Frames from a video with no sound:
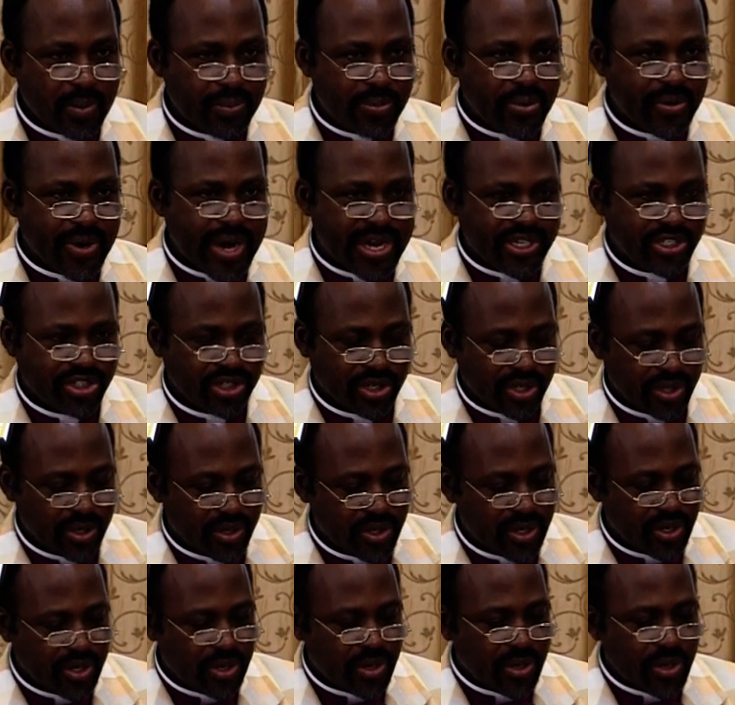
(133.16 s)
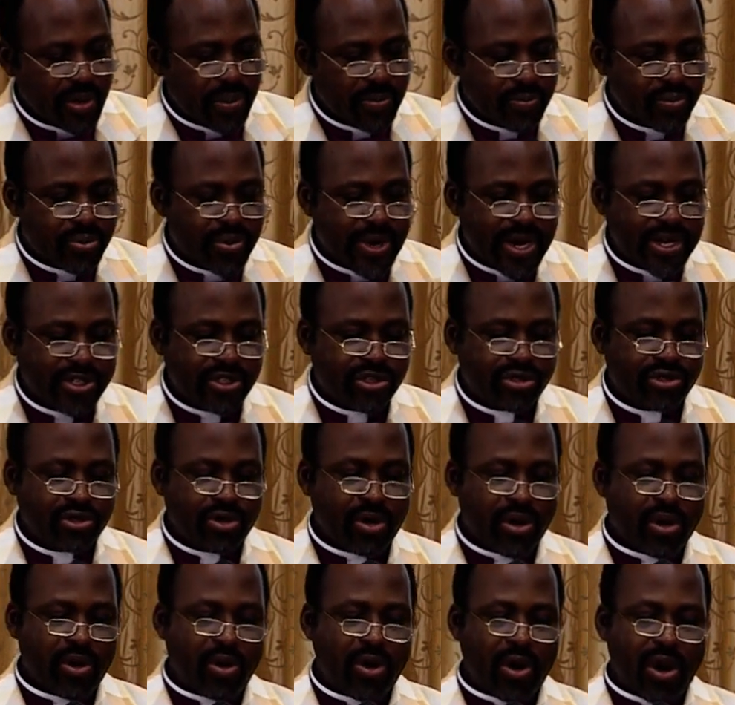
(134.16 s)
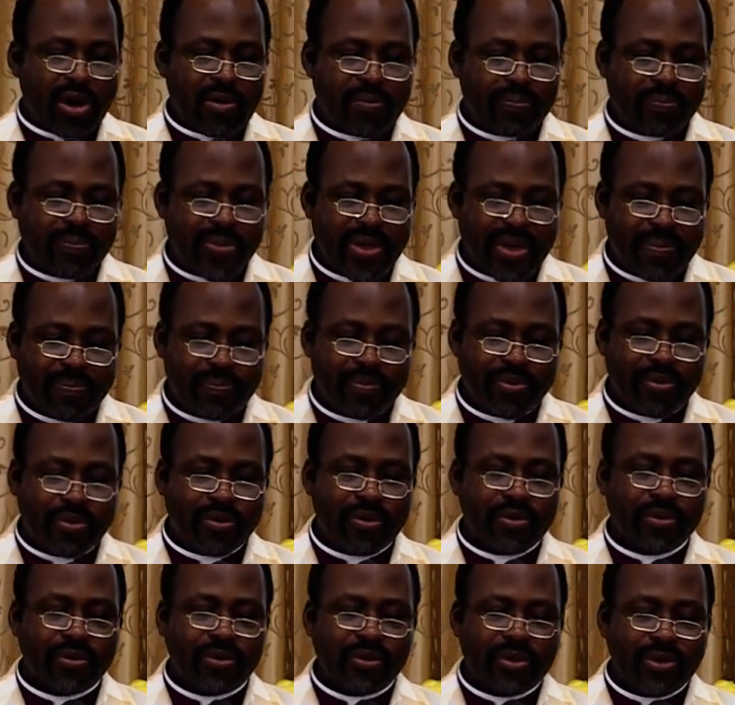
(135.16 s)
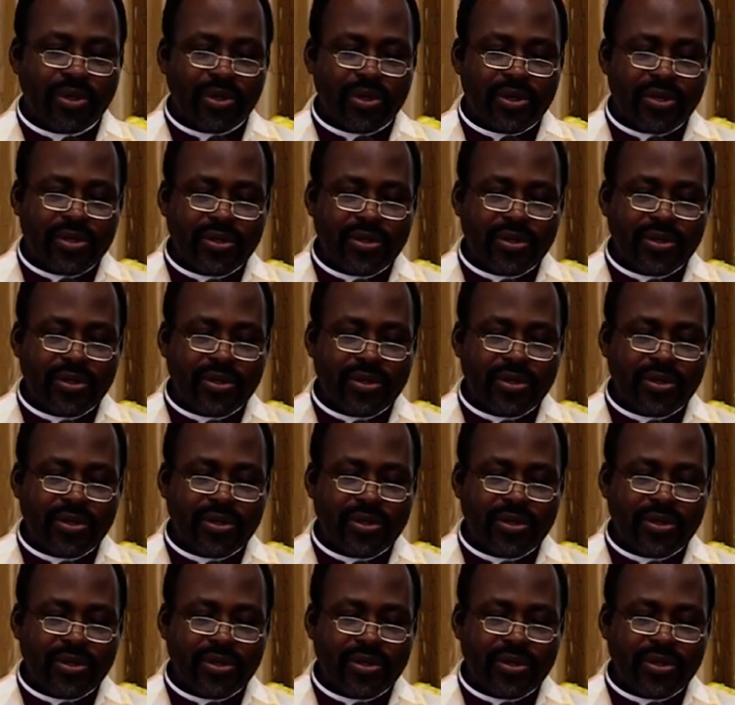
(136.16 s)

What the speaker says: Pressure. Pressure on people